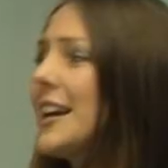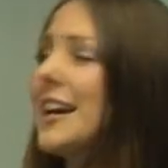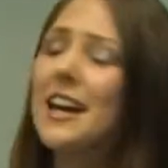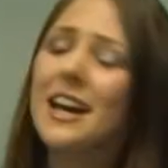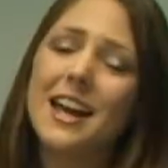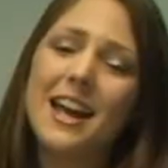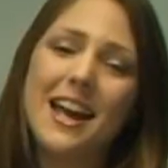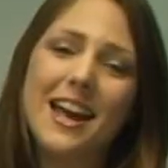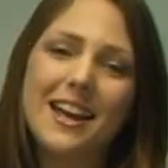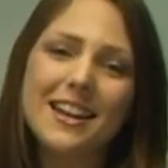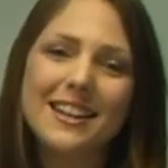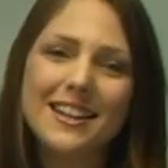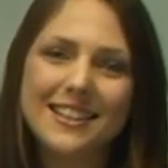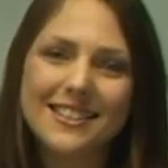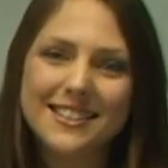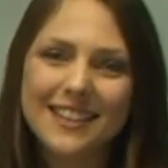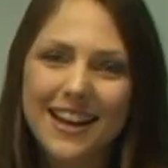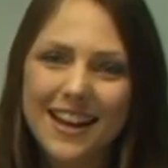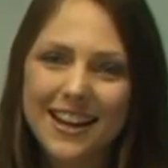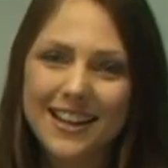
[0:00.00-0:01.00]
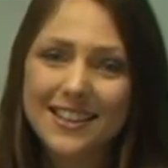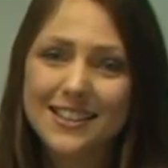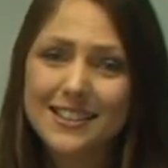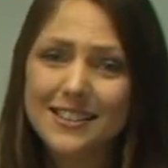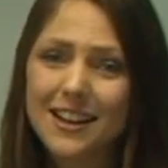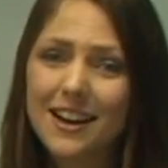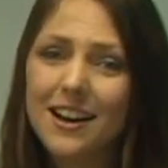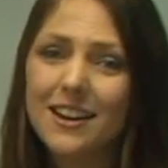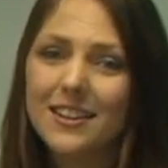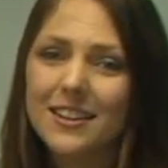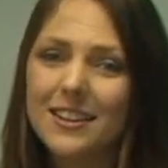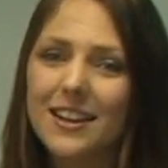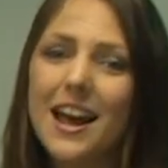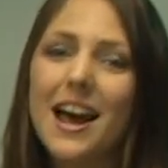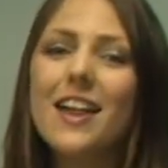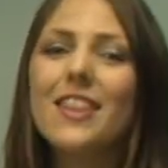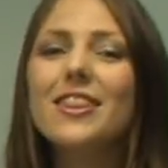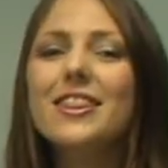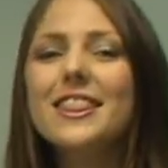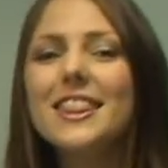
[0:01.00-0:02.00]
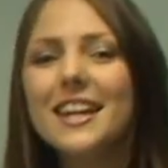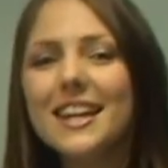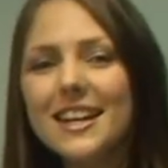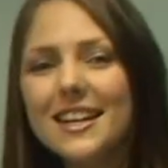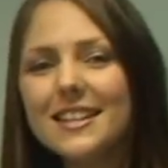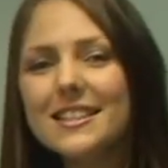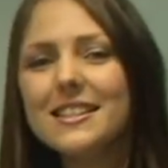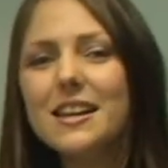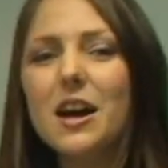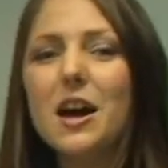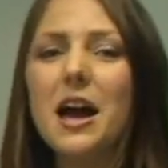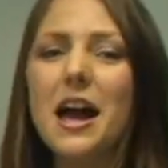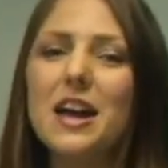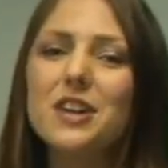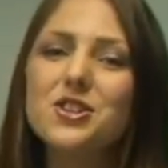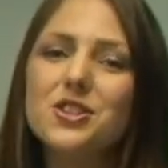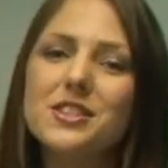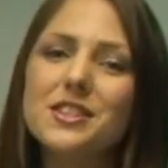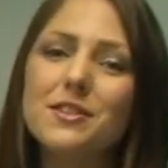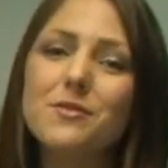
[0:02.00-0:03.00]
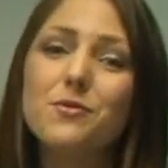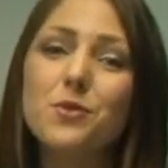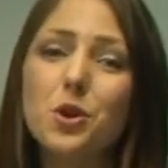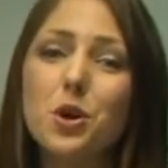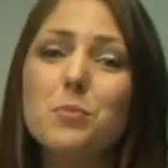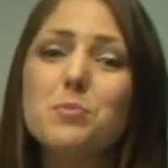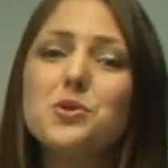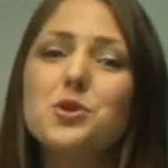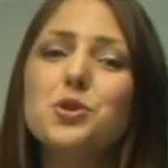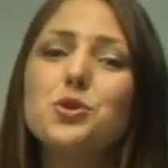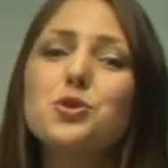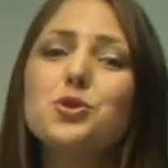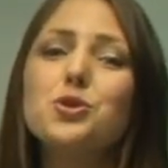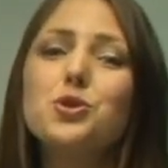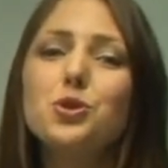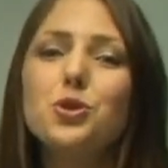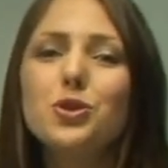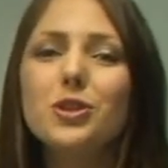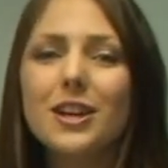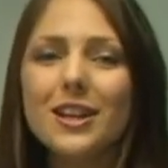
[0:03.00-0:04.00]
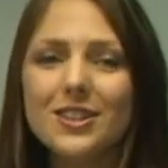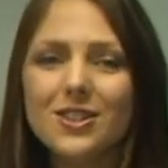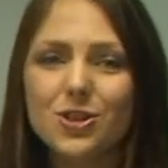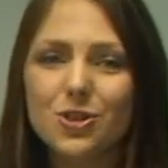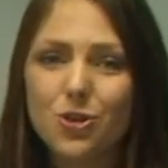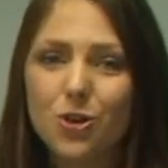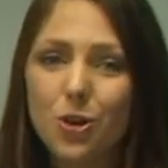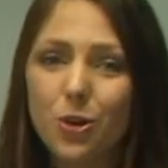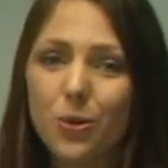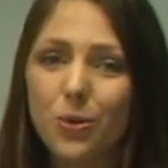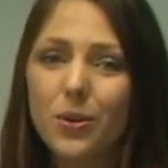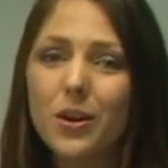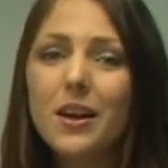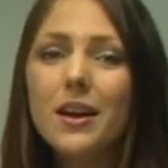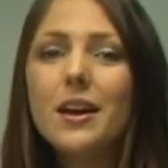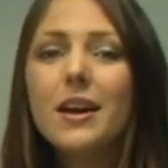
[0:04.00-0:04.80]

ahead is getting started, and these are HSC verbs you do need to know